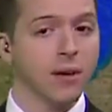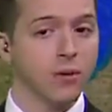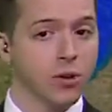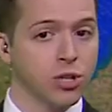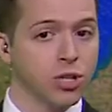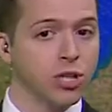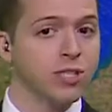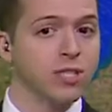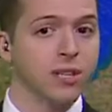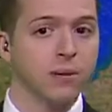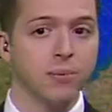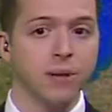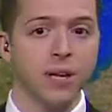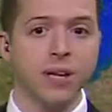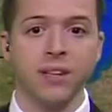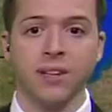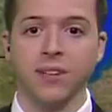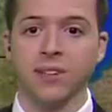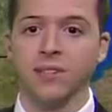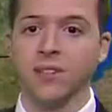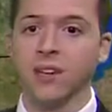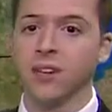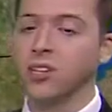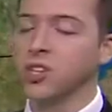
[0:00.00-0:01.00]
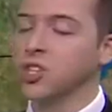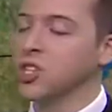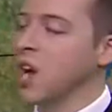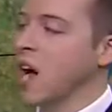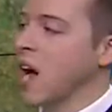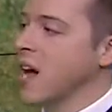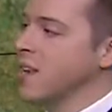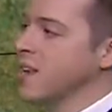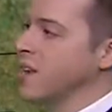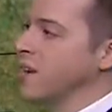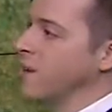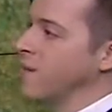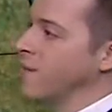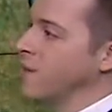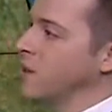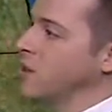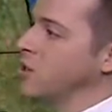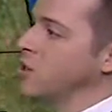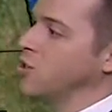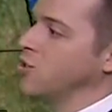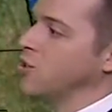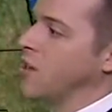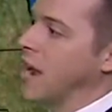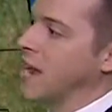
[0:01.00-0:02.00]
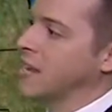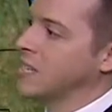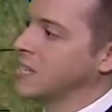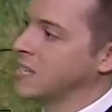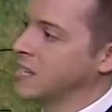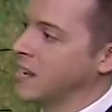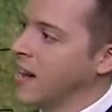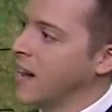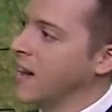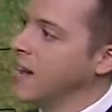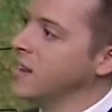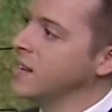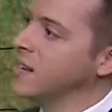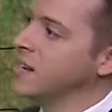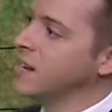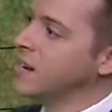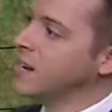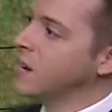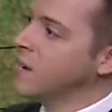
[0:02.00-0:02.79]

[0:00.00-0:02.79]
We should see plenty of sunshine in our future track tonight.